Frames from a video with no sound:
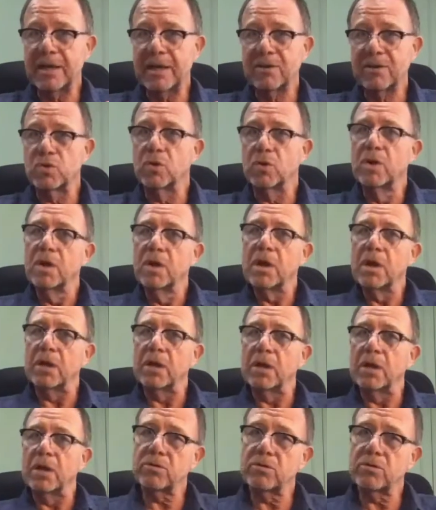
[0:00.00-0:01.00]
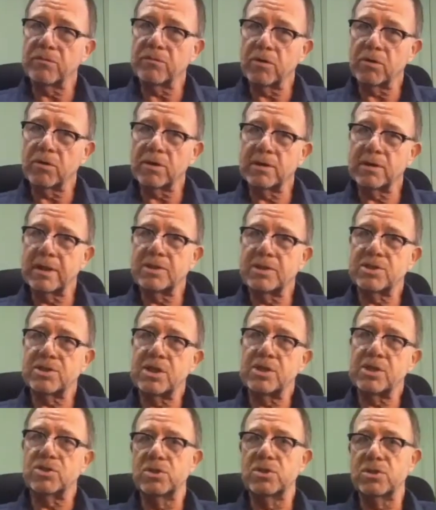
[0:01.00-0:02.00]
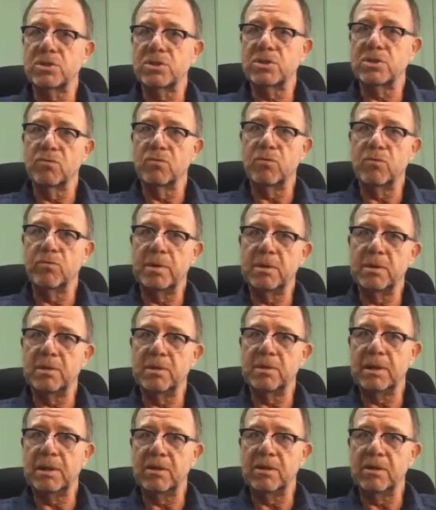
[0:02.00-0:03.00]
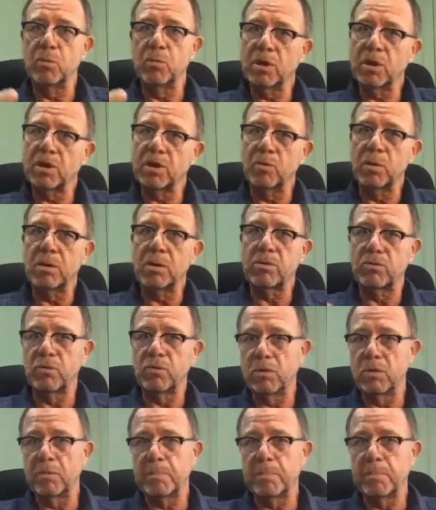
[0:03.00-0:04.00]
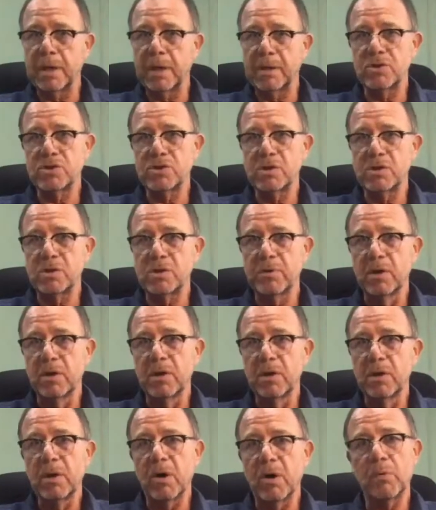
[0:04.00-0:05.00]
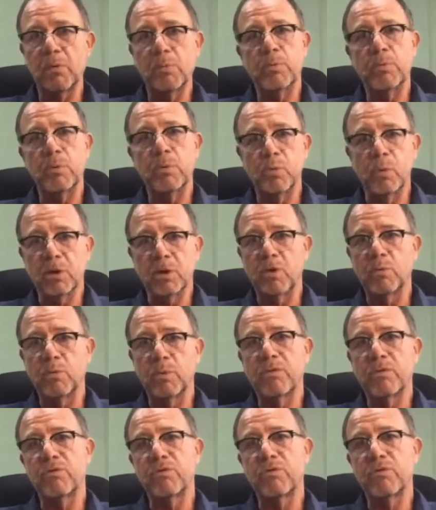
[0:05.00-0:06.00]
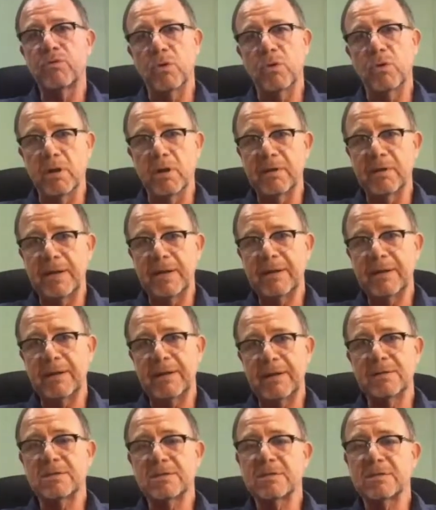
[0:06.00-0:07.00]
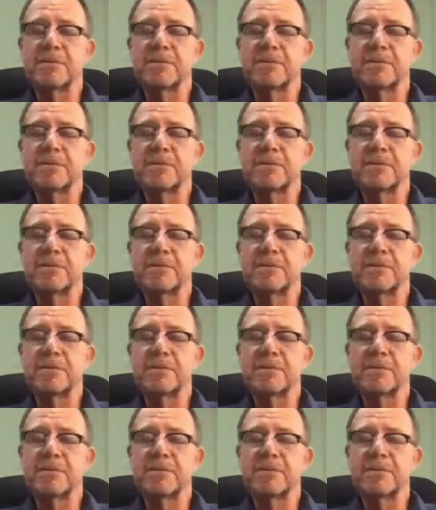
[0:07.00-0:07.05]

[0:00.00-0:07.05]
So a lot of organizations that we've been either working with through a partnership or we've been working with through other areas